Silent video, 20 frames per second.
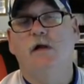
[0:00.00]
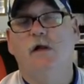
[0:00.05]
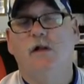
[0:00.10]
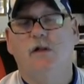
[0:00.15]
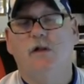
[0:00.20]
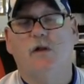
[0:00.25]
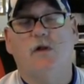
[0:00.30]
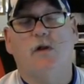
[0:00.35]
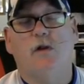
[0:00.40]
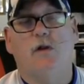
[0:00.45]

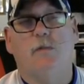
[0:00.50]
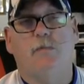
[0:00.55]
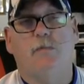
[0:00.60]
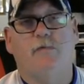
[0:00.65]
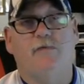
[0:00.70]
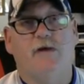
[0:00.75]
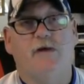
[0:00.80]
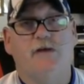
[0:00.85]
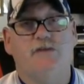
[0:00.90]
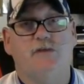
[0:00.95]
look a little
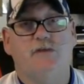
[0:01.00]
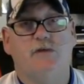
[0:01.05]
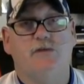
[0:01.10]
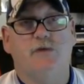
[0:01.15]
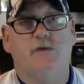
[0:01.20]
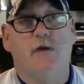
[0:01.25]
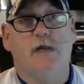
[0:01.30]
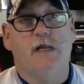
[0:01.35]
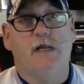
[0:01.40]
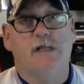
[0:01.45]
professional,
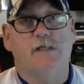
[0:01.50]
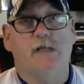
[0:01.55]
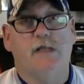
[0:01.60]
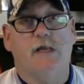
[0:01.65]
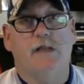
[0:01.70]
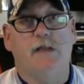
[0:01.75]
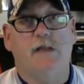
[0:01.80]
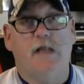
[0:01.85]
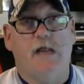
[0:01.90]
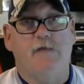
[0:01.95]
so I get
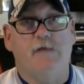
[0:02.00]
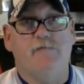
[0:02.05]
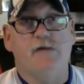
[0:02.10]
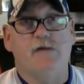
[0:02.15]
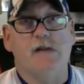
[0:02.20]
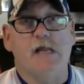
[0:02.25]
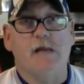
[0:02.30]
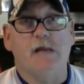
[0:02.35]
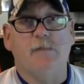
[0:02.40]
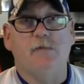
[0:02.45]
the Avery
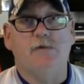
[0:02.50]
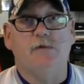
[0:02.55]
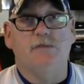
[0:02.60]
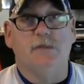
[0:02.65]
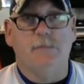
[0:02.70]
labels.